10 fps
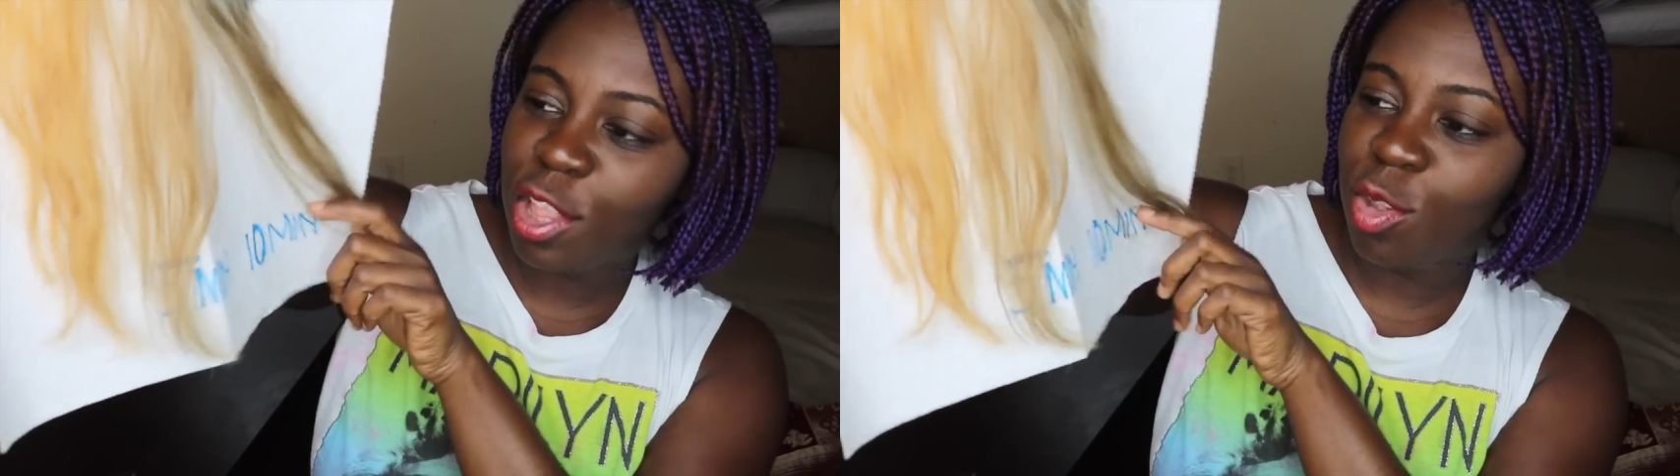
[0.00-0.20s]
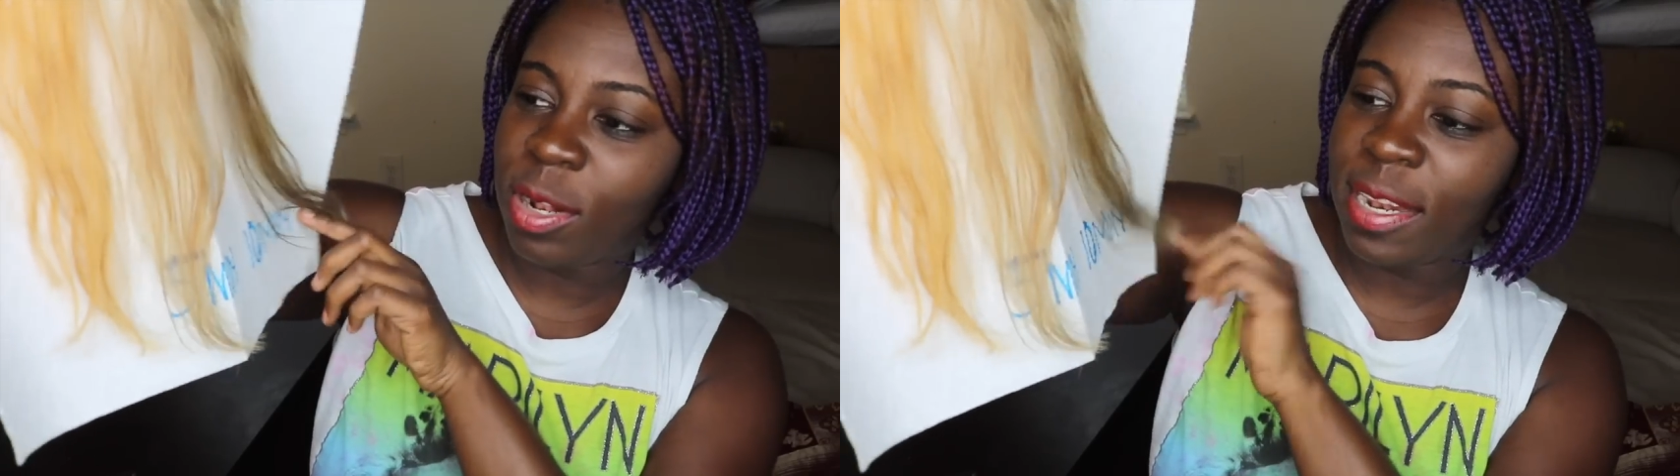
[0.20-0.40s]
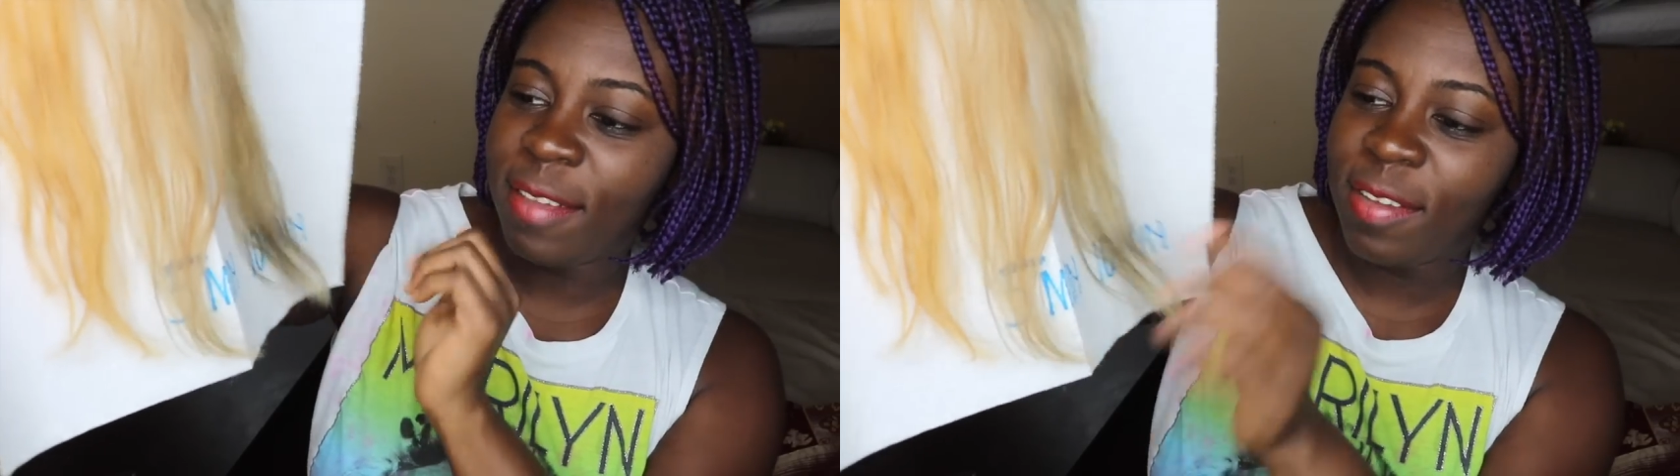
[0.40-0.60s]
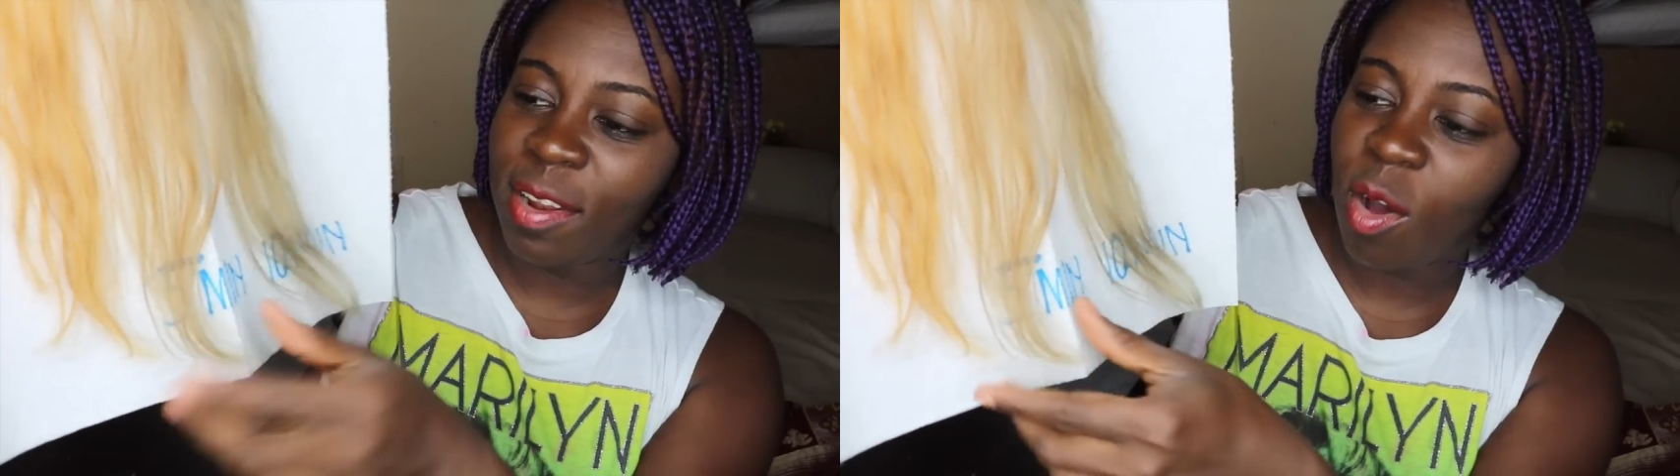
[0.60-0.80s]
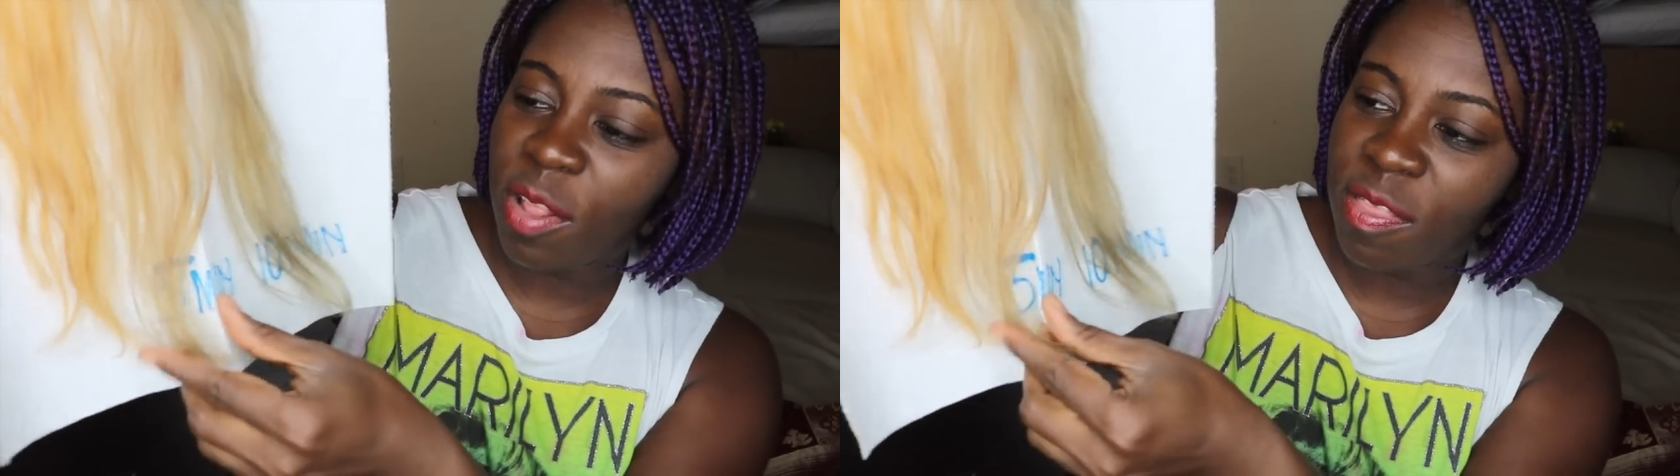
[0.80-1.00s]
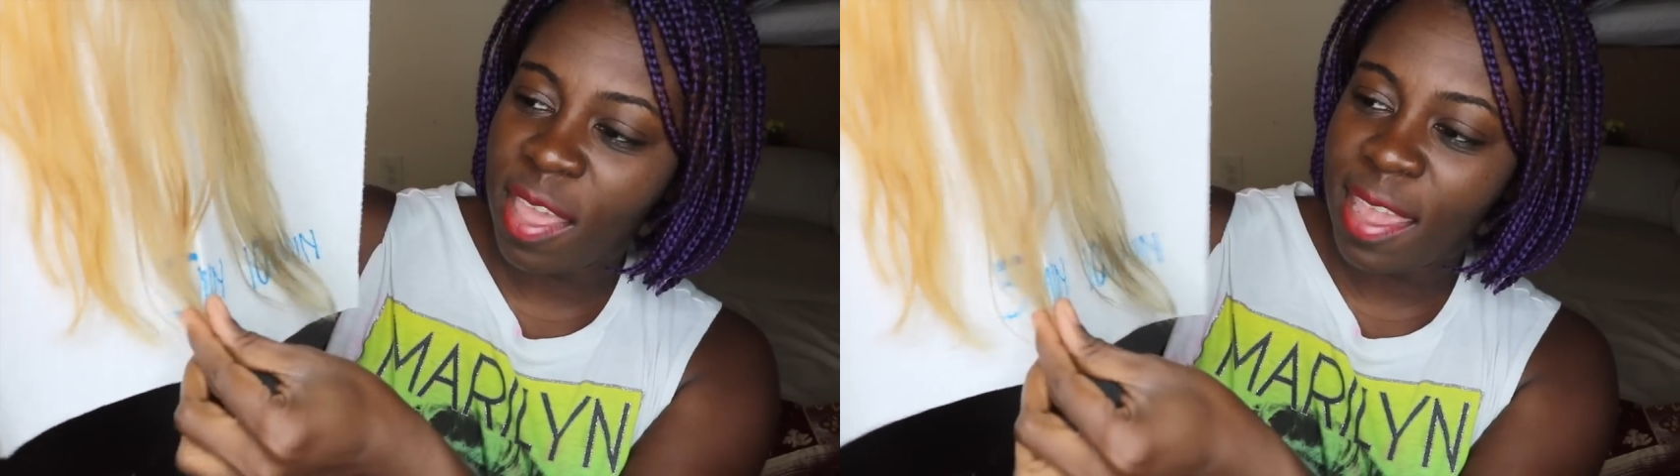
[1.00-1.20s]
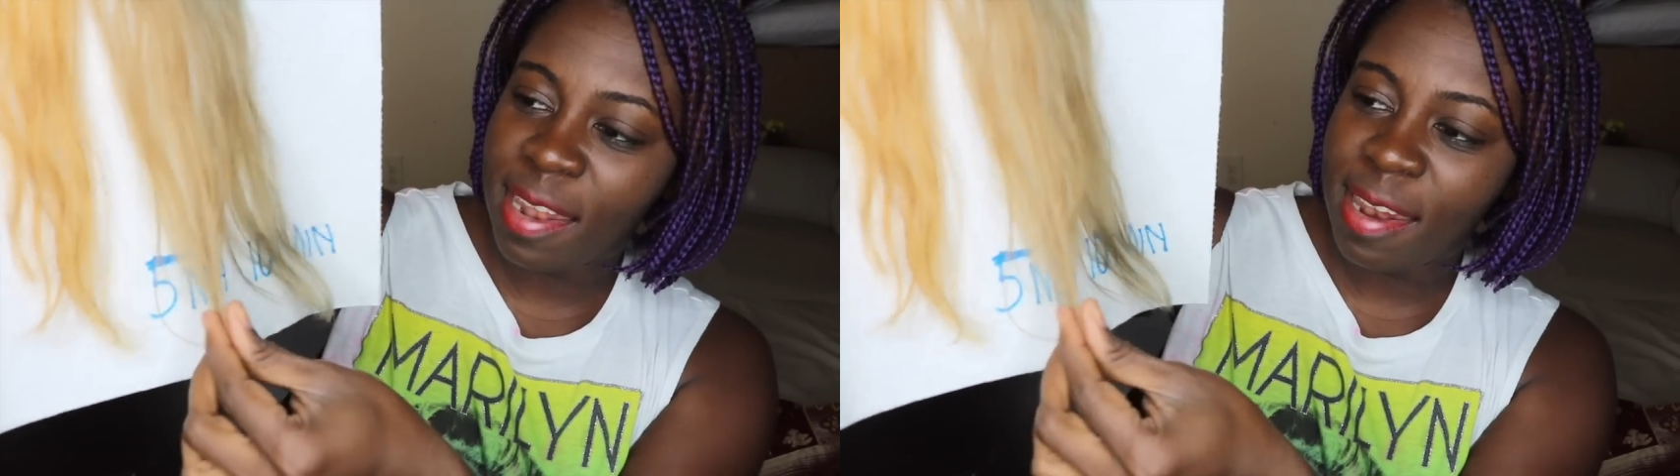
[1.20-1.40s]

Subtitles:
to leave it on there